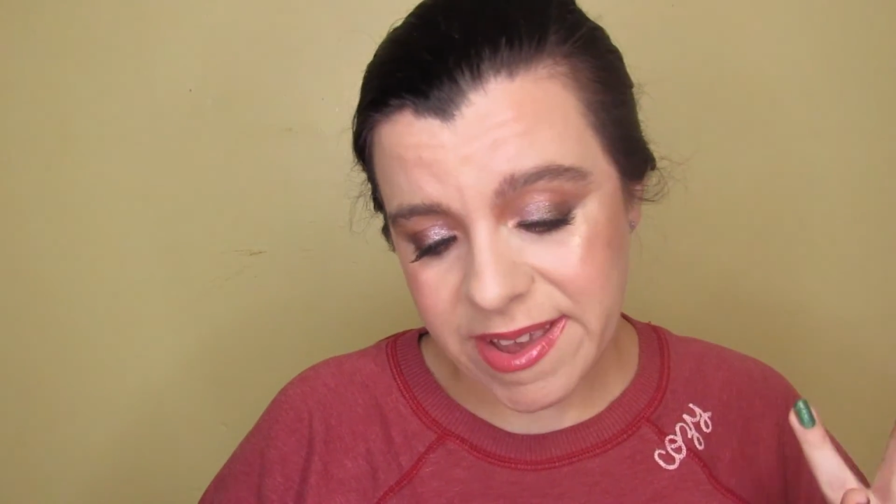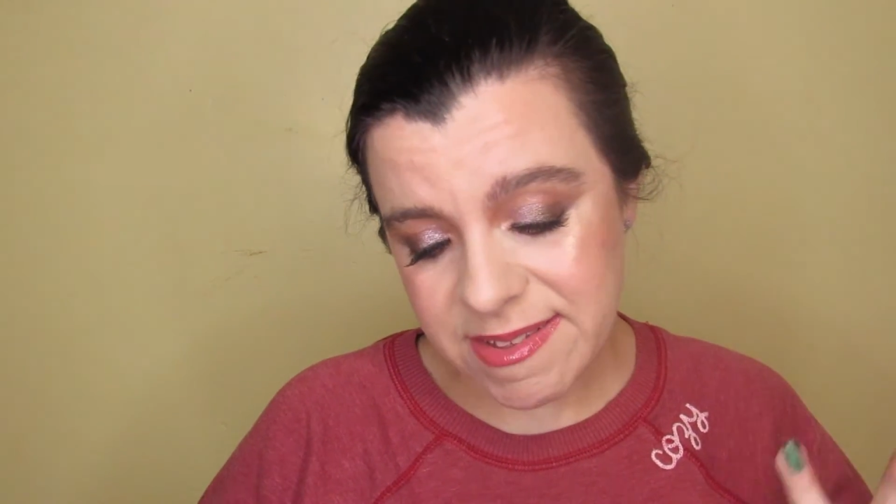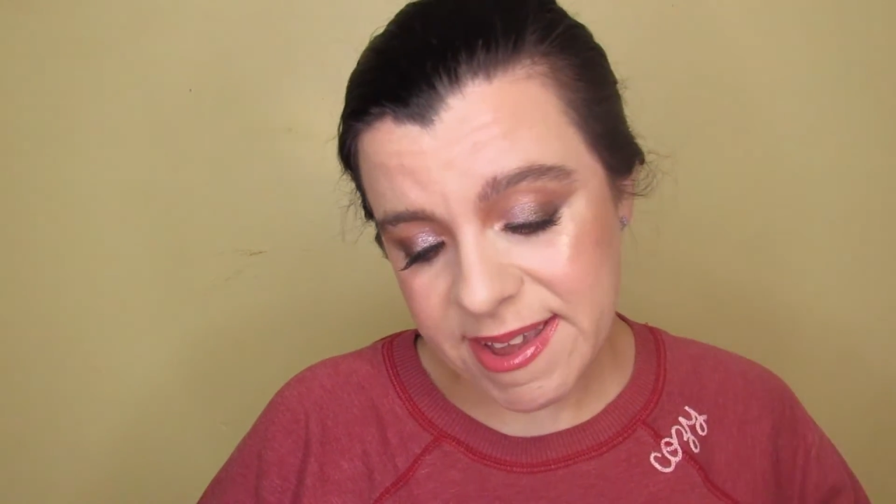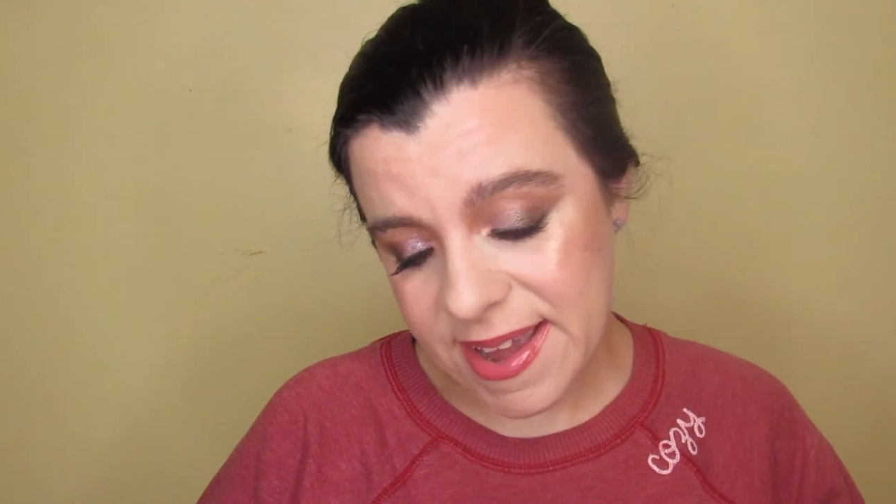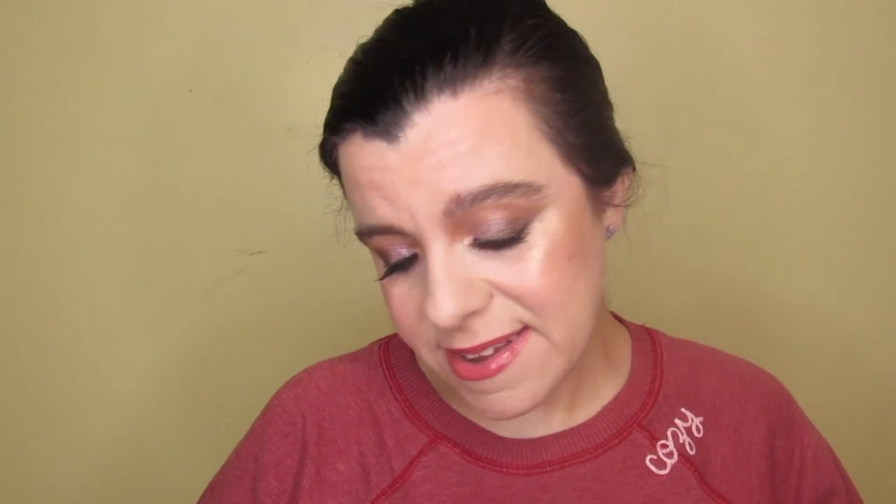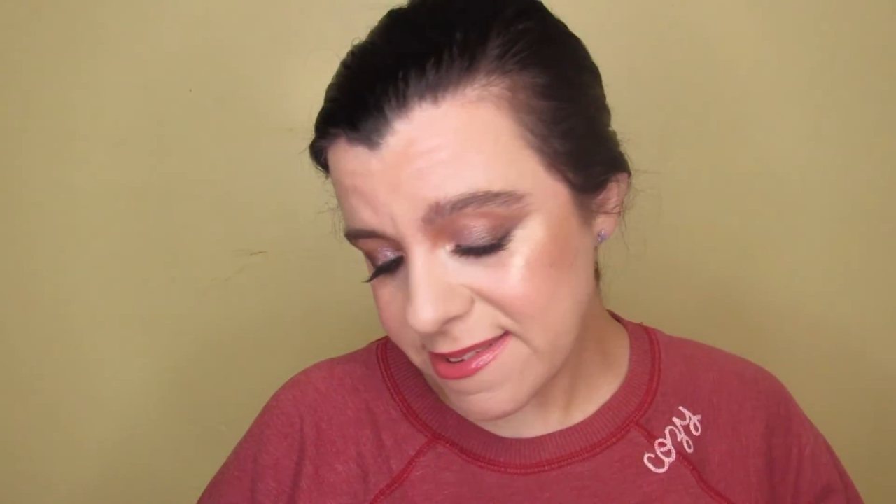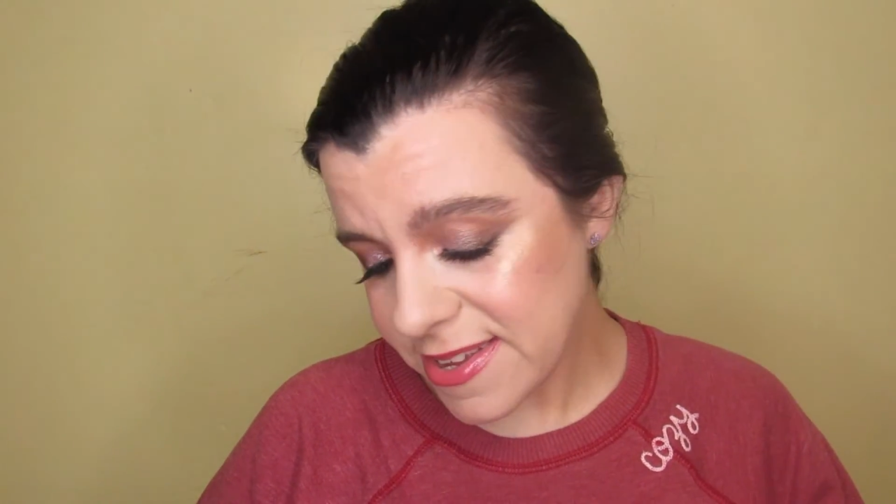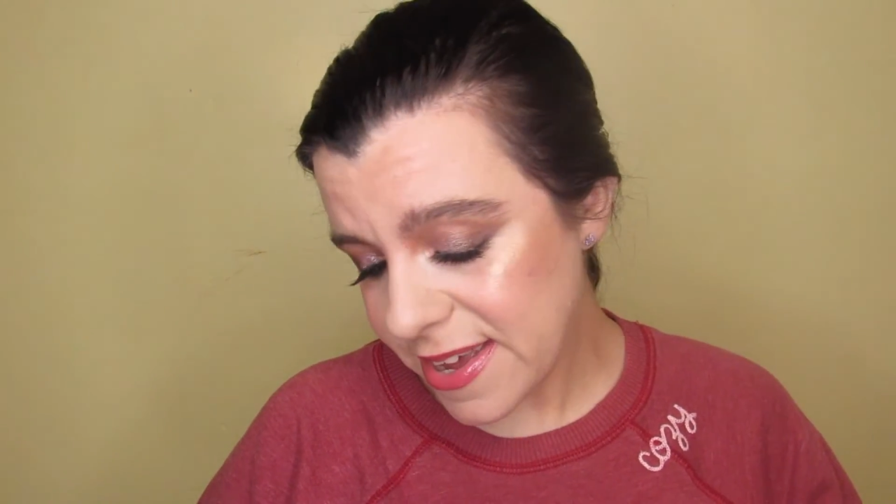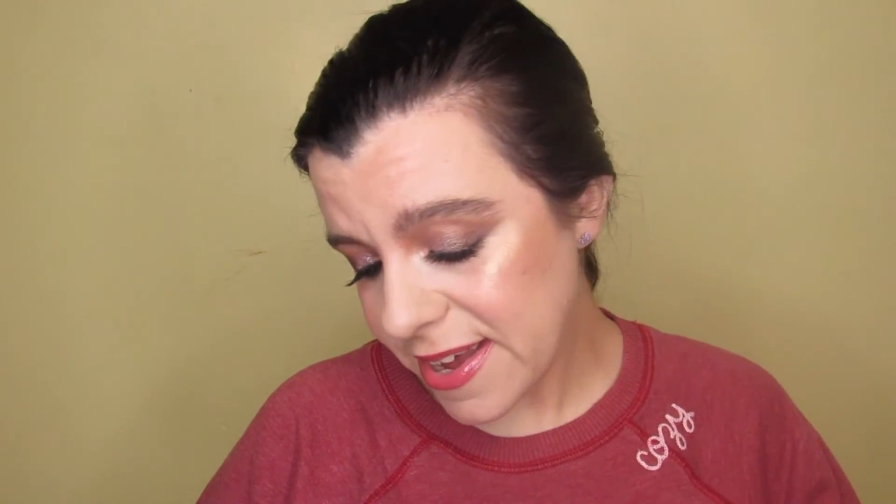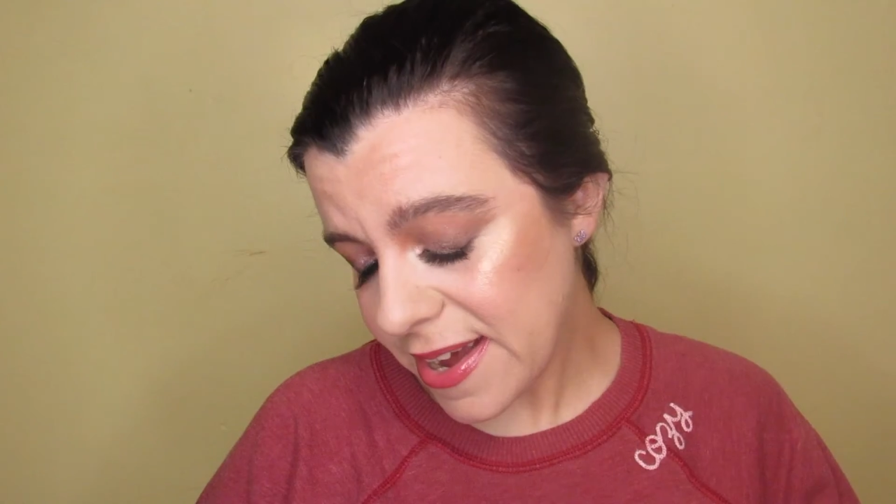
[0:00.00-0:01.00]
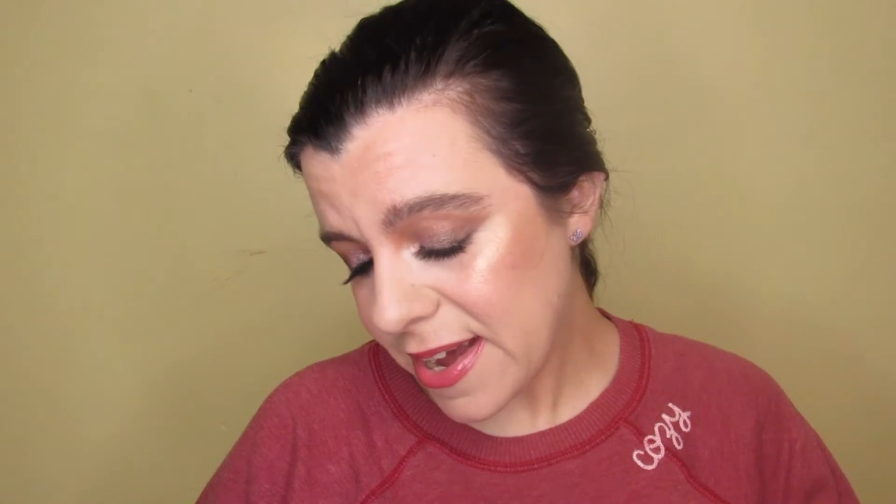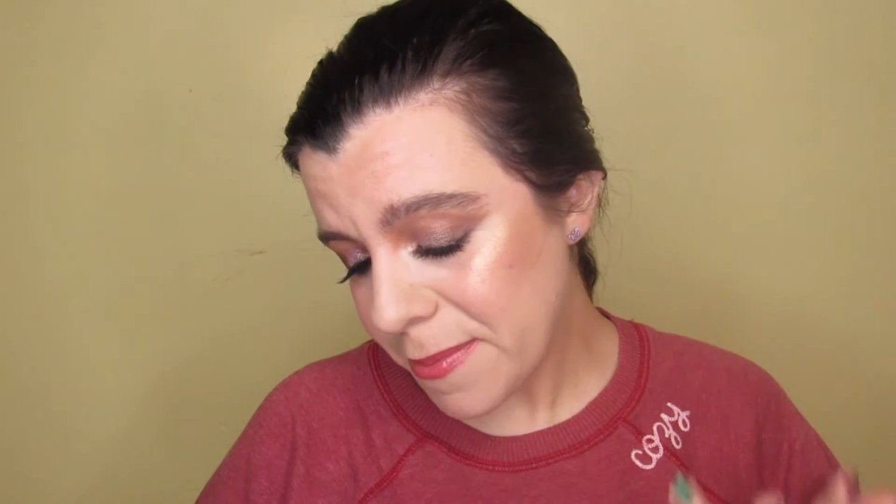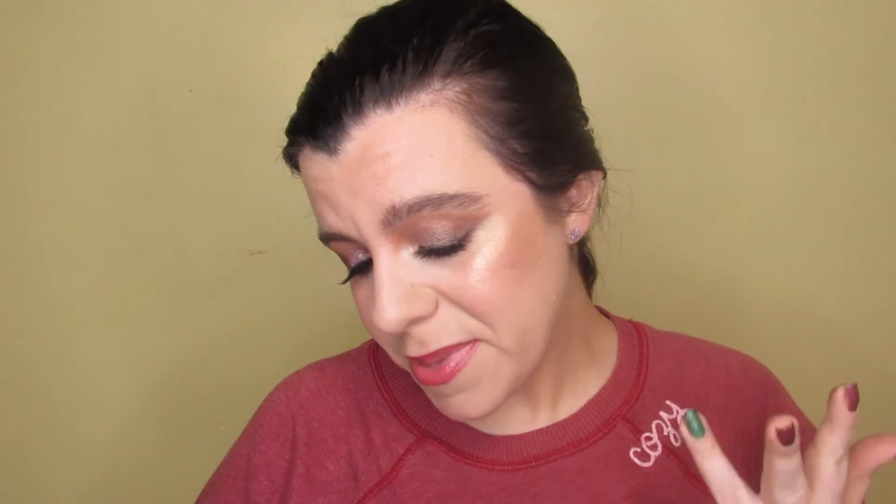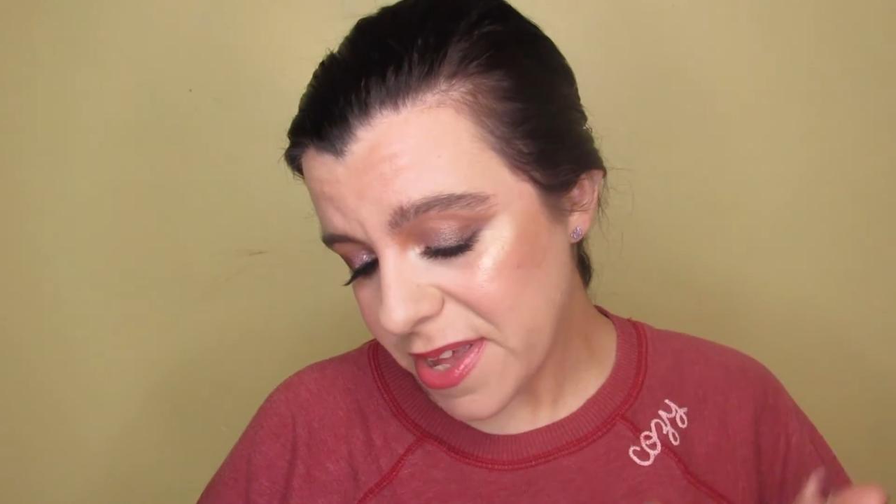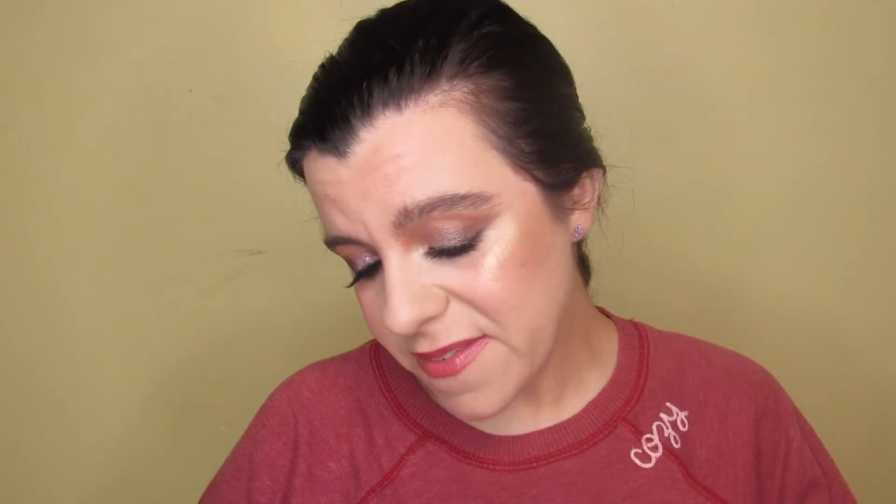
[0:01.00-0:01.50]
Taxi
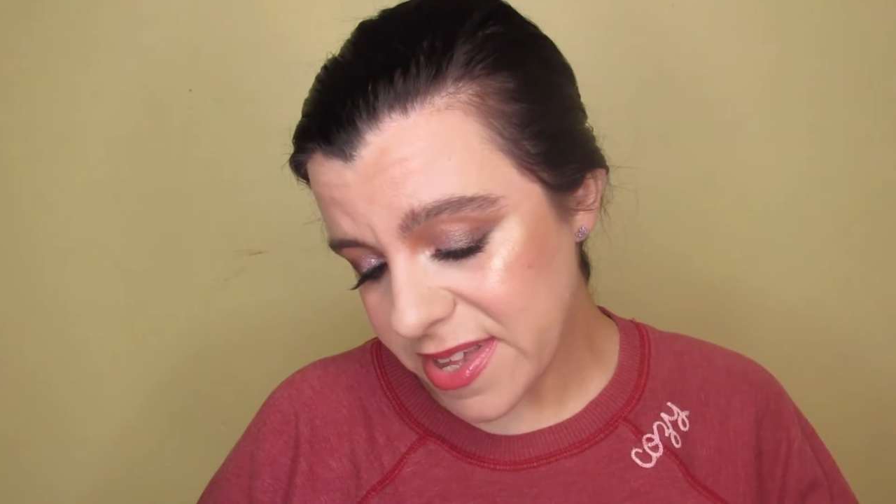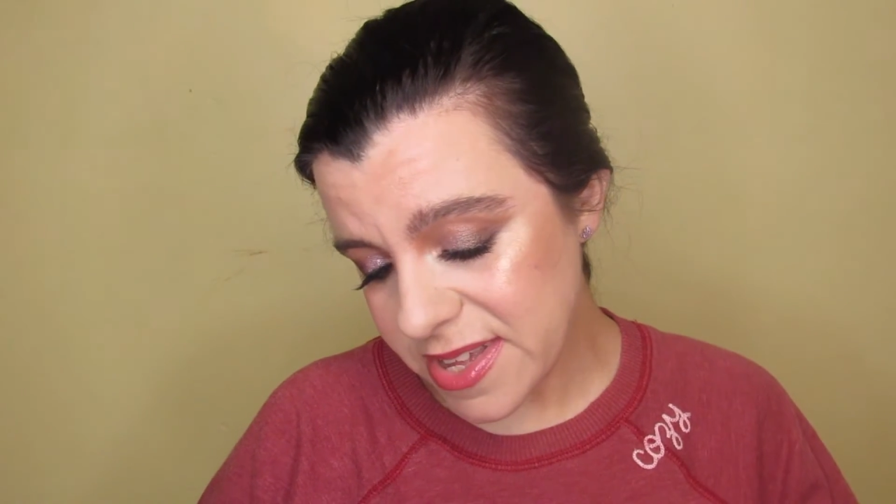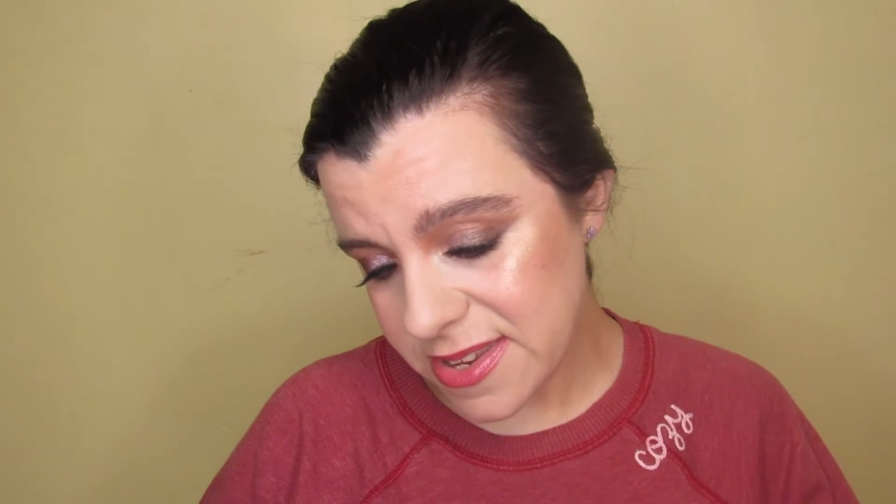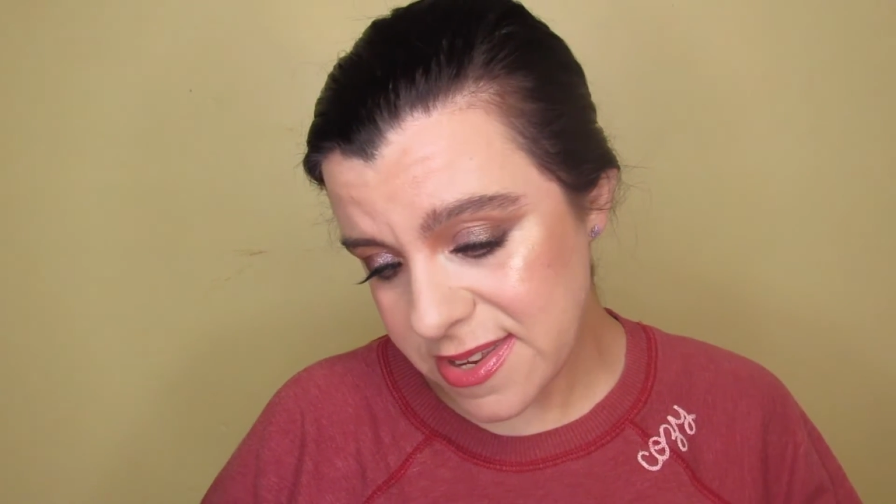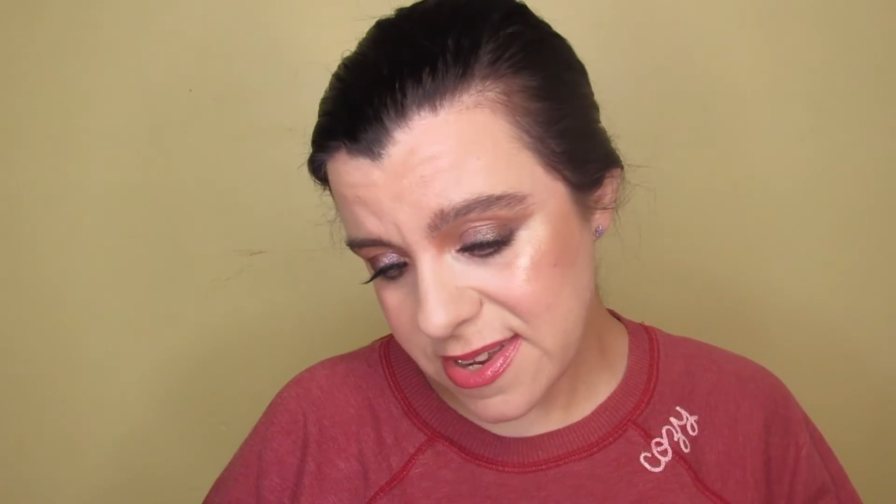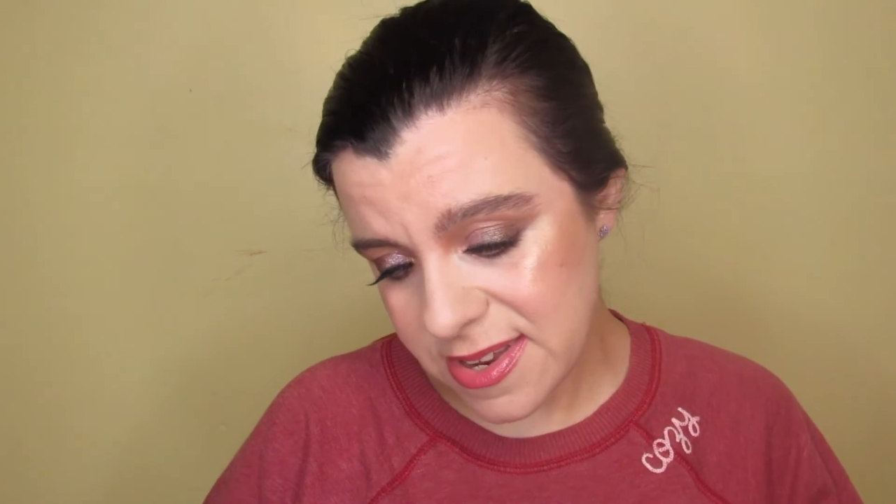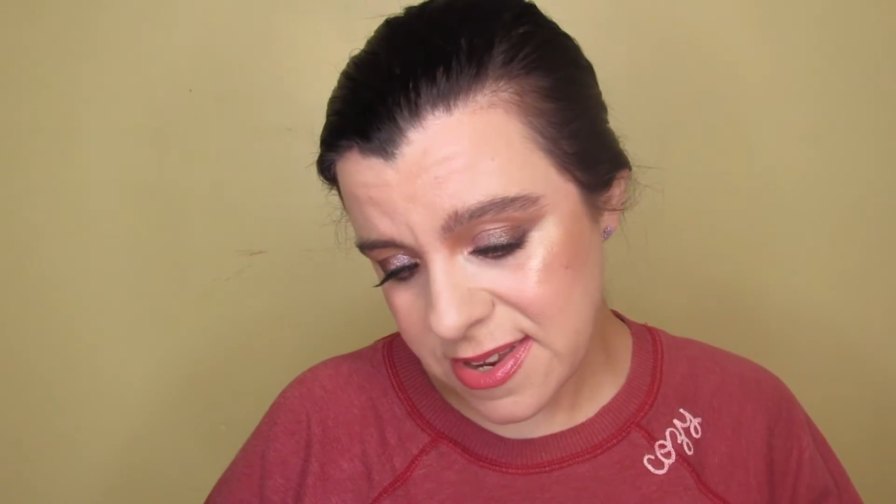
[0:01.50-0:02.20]
Cab, Pivot,